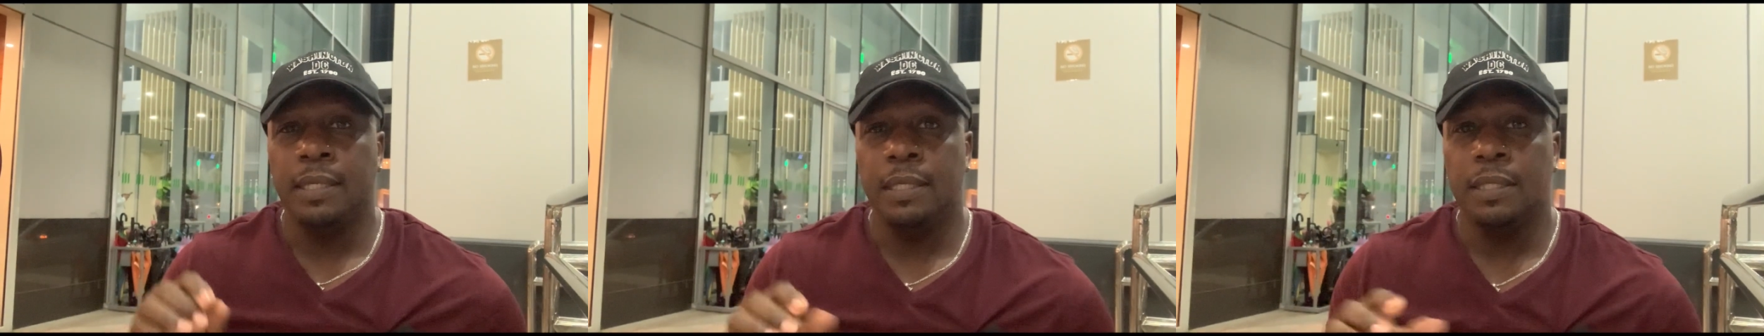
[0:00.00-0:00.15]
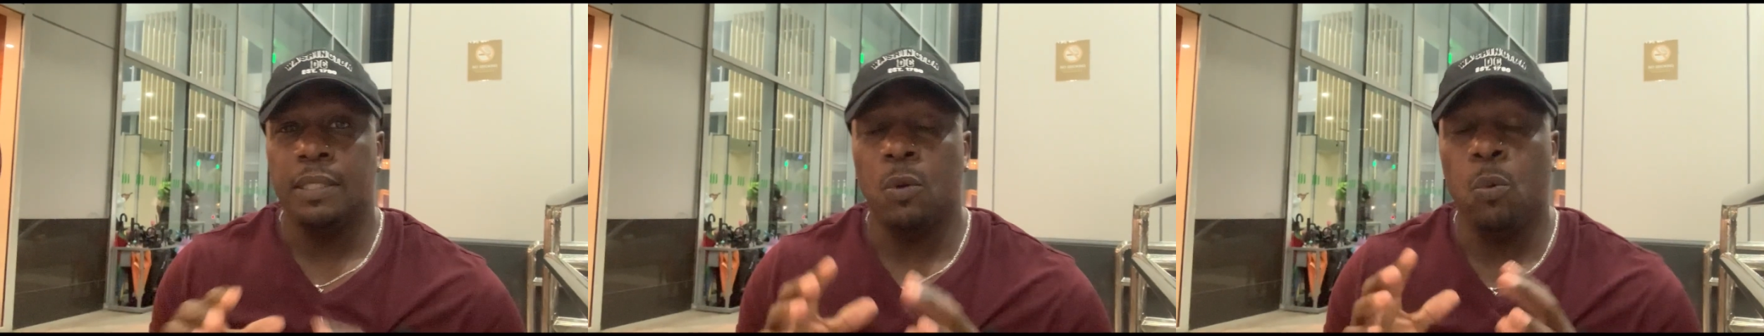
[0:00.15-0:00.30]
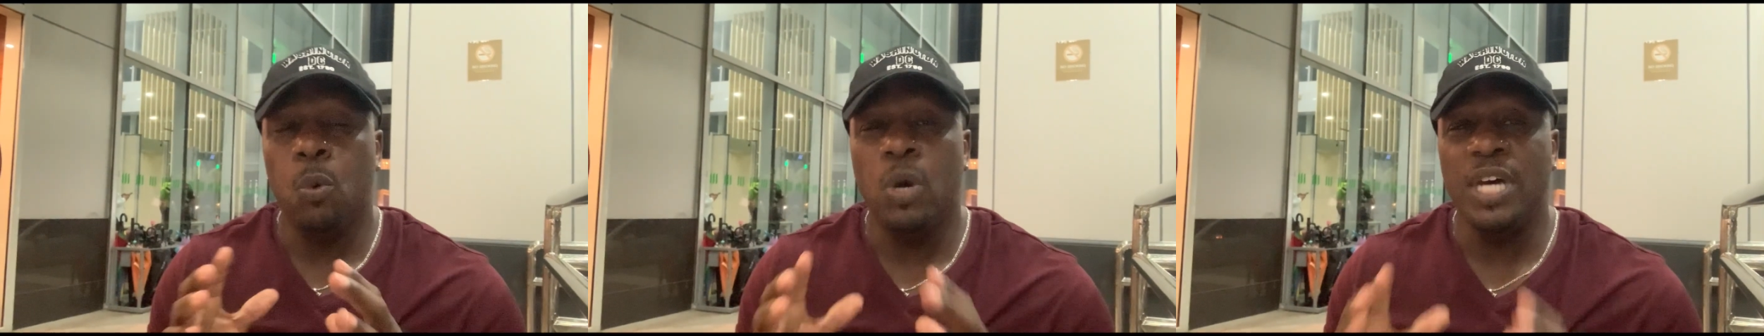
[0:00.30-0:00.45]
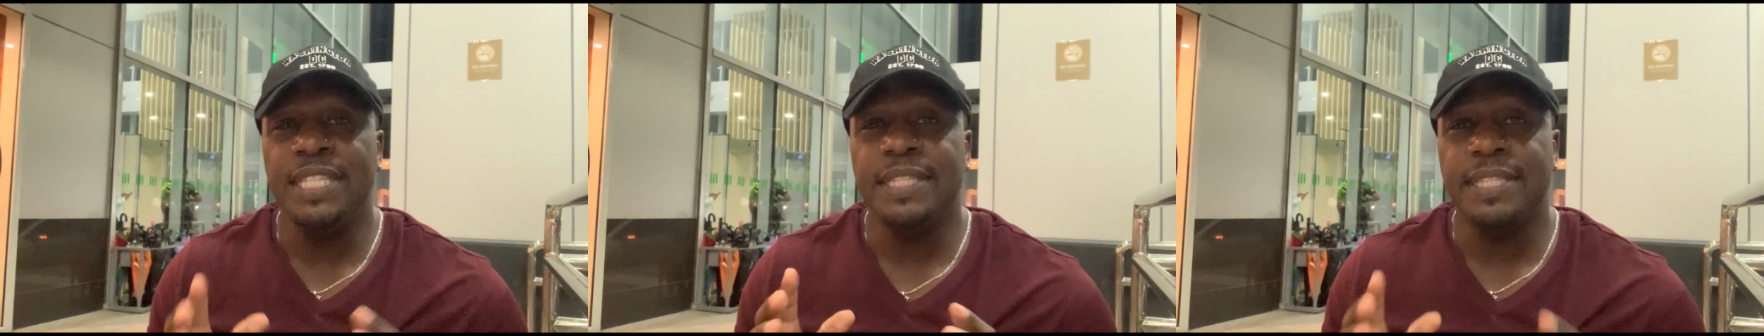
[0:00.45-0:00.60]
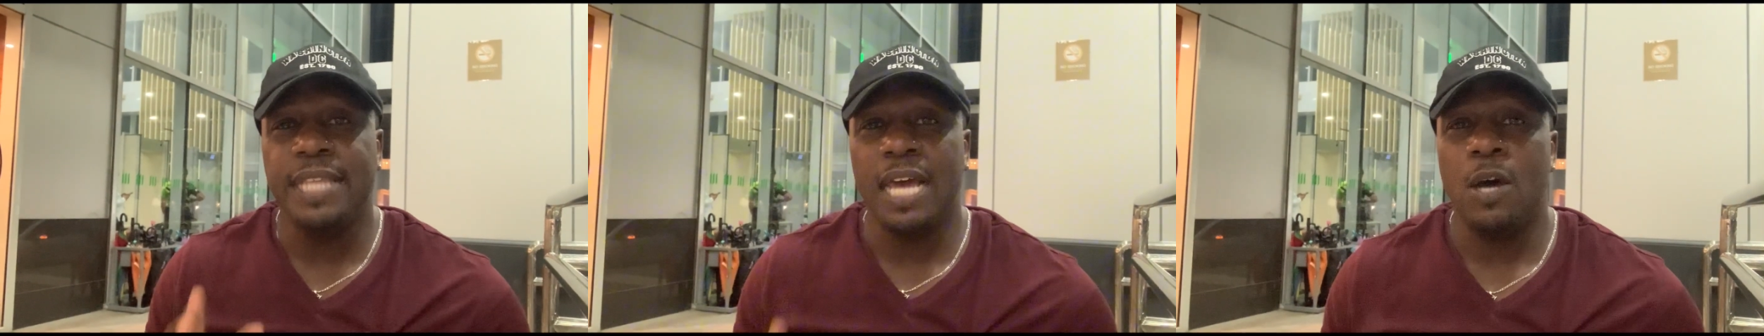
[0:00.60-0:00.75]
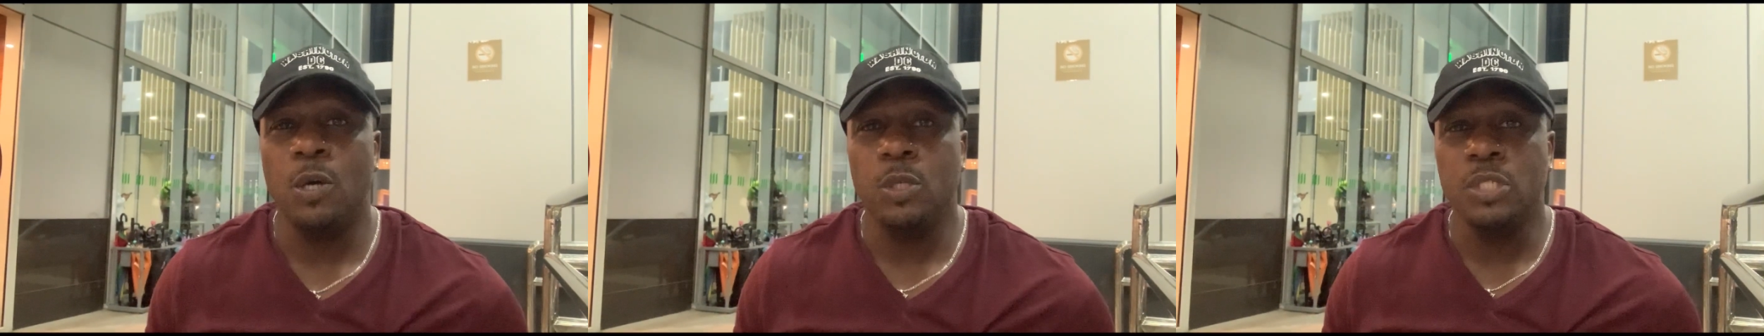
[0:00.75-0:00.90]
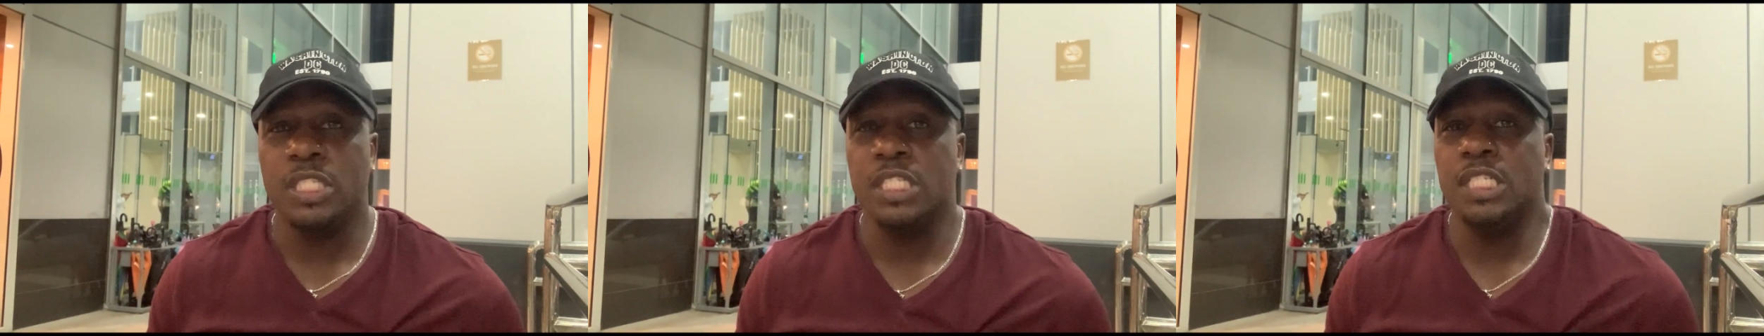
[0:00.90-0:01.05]
the
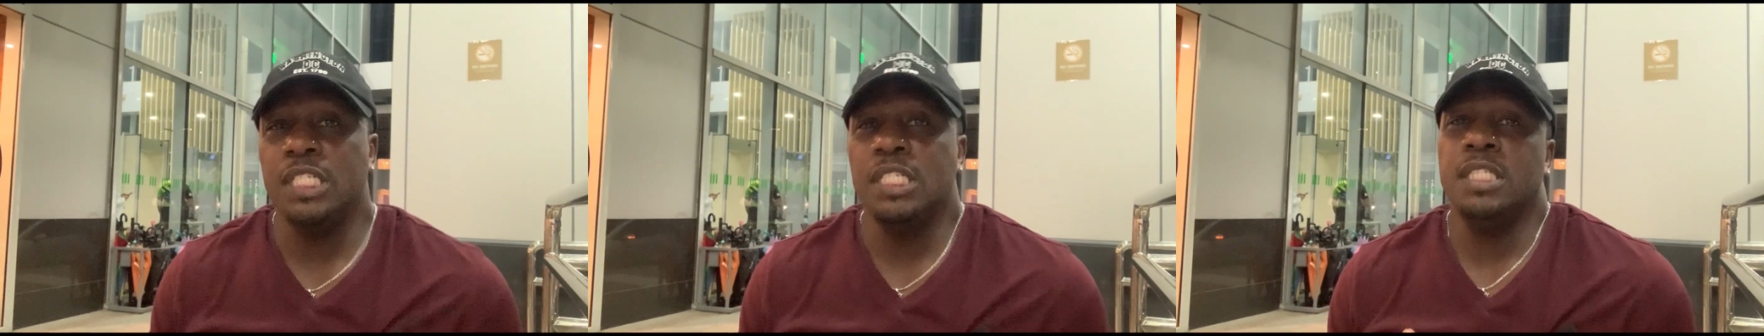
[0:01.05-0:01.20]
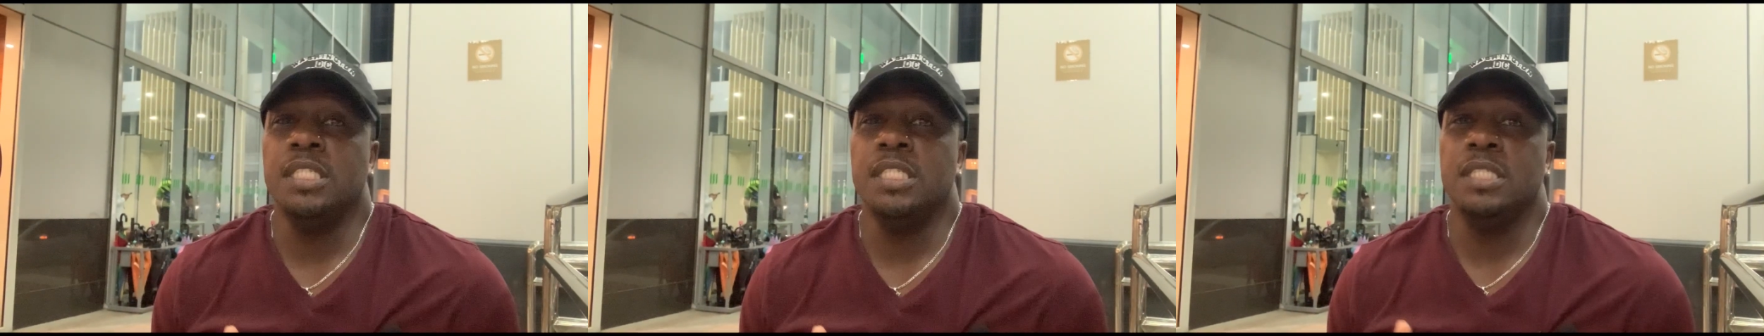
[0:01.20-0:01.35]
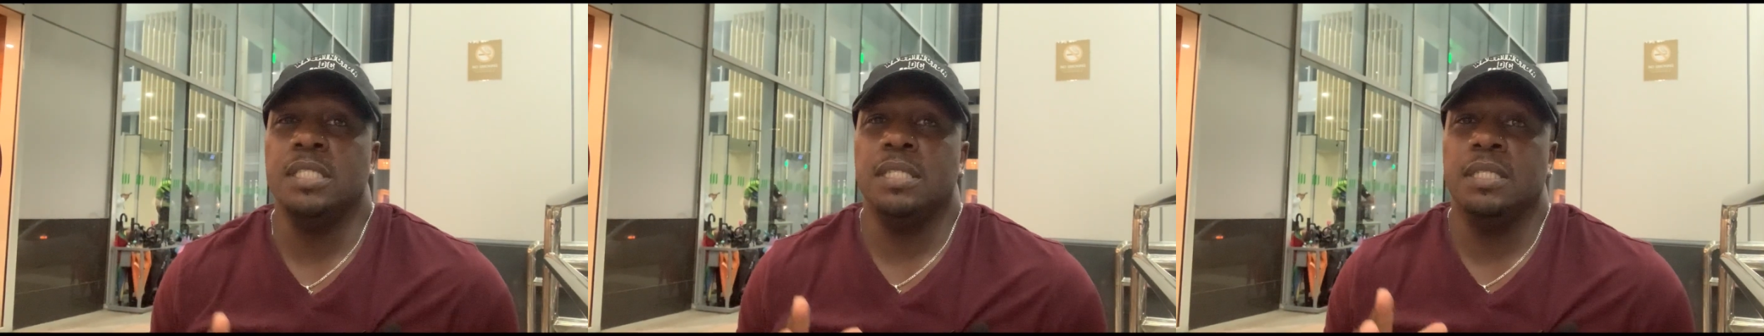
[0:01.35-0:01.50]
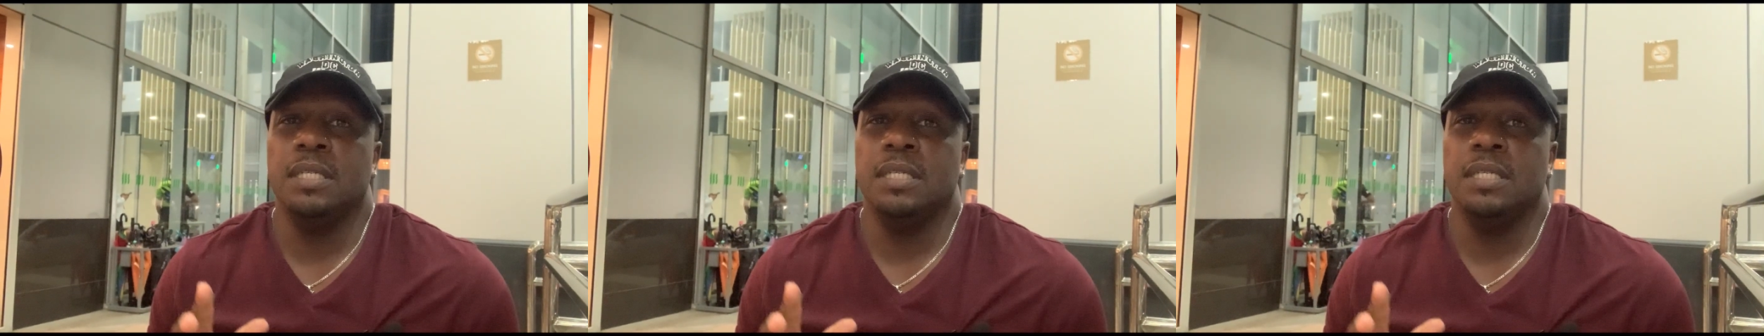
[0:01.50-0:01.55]
1,000